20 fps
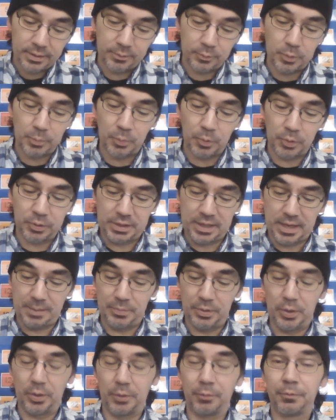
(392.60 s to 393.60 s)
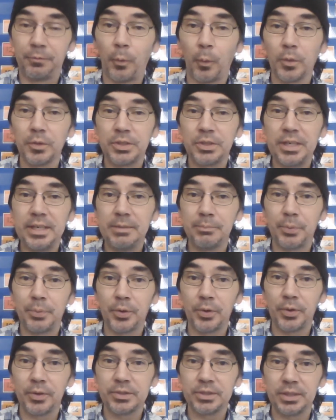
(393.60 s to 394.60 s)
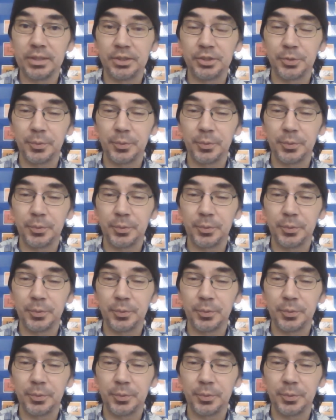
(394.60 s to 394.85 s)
One more time. There are 14 birds in a